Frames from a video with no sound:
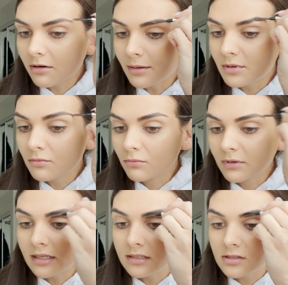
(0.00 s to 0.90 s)
I'd be
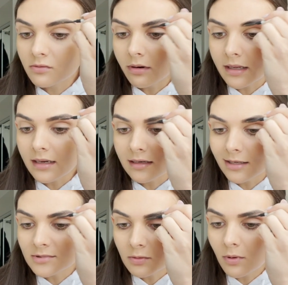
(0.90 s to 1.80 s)
really sore getting
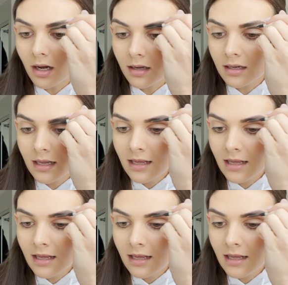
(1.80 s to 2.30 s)
up to walk,